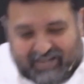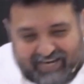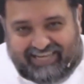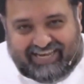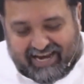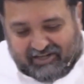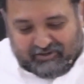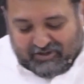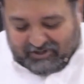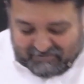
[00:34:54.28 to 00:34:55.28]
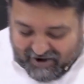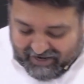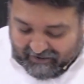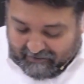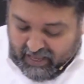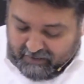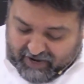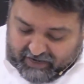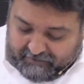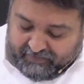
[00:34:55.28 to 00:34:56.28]
get into this morning.
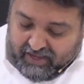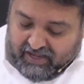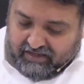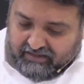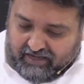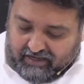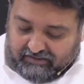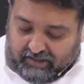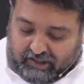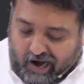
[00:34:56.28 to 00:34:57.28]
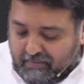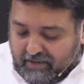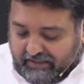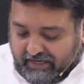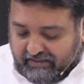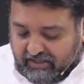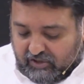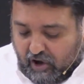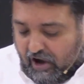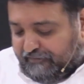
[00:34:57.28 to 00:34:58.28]
But the commentators
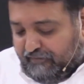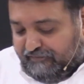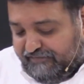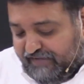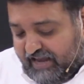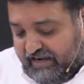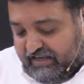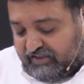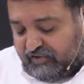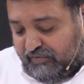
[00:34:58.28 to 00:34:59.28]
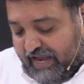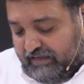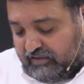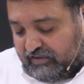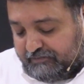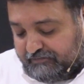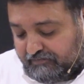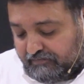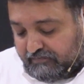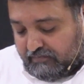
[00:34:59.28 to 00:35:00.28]
offer various ways
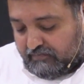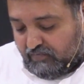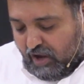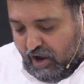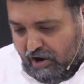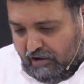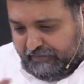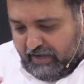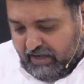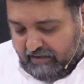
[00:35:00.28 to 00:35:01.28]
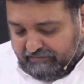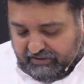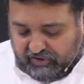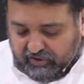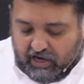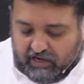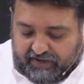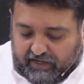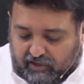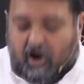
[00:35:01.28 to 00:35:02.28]
of resolving
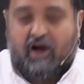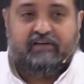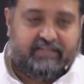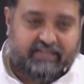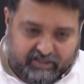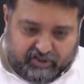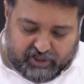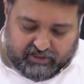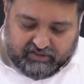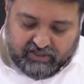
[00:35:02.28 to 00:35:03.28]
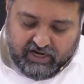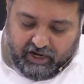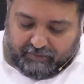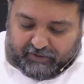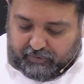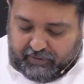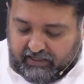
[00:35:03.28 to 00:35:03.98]
contradictions between